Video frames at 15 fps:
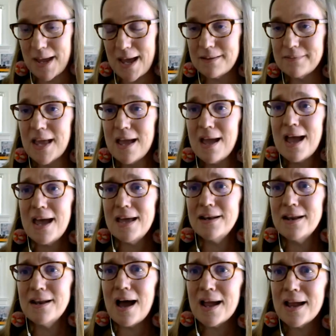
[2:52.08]
Matt. And
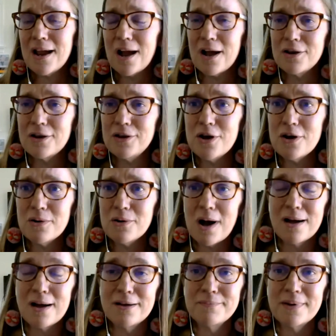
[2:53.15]
absolutely. I know,
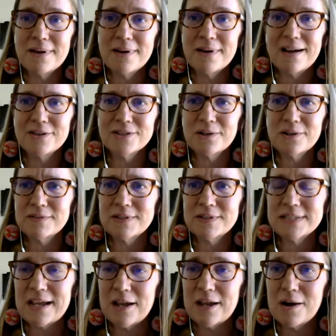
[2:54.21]
I also have to
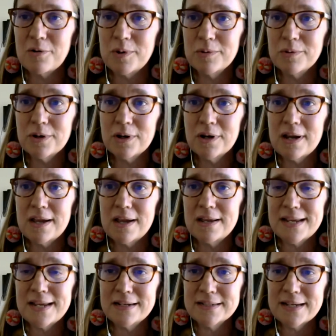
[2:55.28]
say, we were
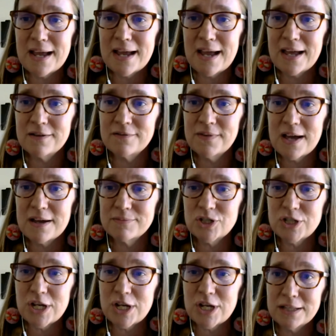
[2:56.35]
intending to have
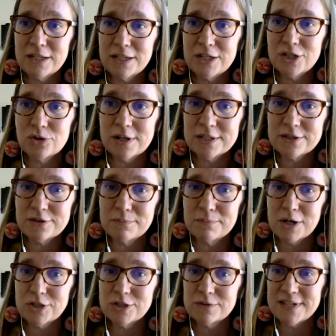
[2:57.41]
Shay Lindley join us from
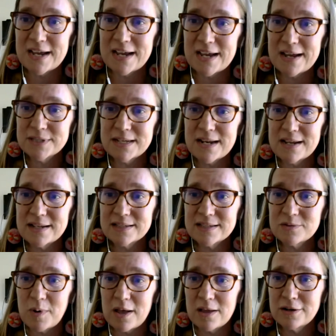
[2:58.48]
March of Dimes today as well.